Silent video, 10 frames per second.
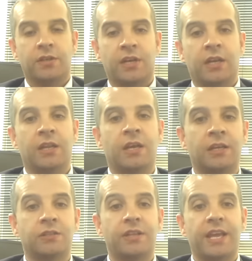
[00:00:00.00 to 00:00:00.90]
and
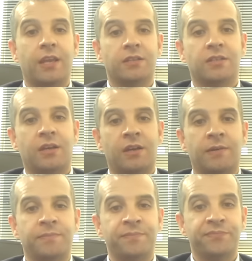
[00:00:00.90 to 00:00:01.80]
uh, today is
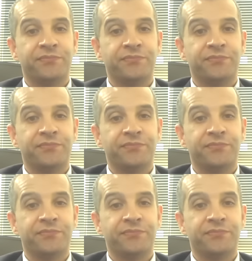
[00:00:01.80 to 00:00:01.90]
um,